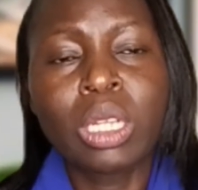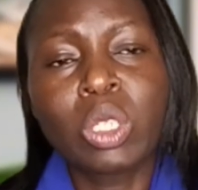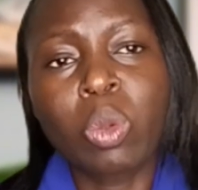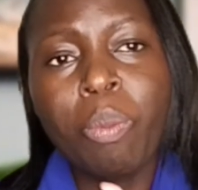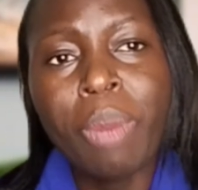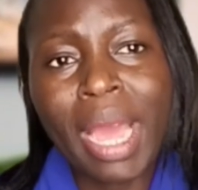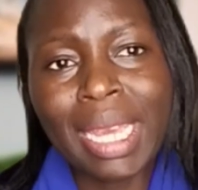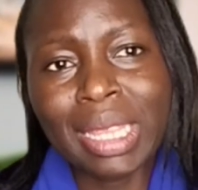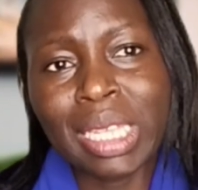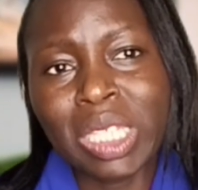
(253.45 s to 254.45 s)
to
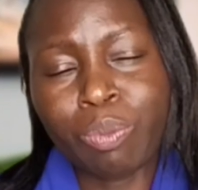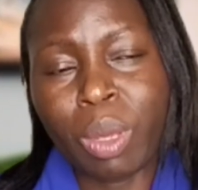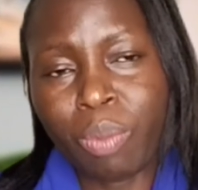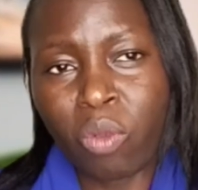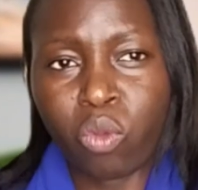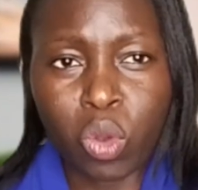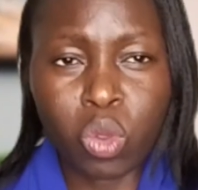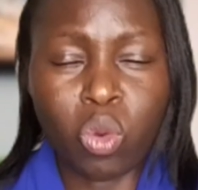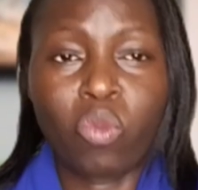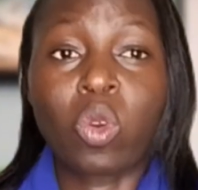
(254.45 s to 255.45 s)
buy this paper for
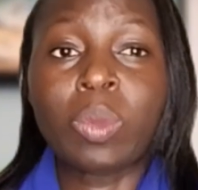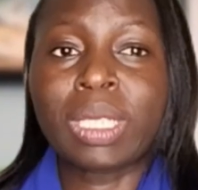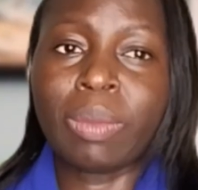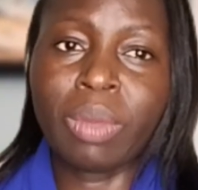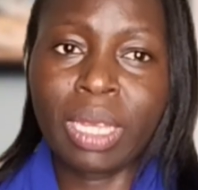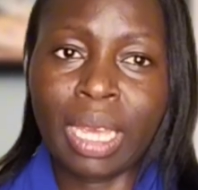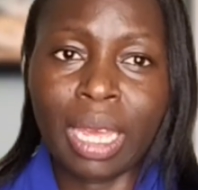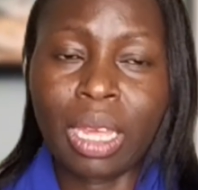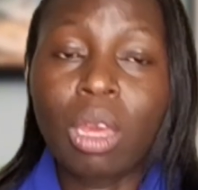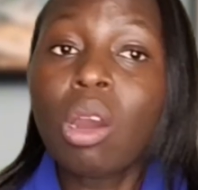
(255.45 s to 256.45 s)
you from
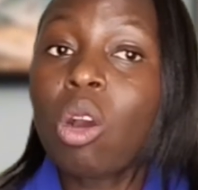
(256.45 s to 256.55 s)
CBK.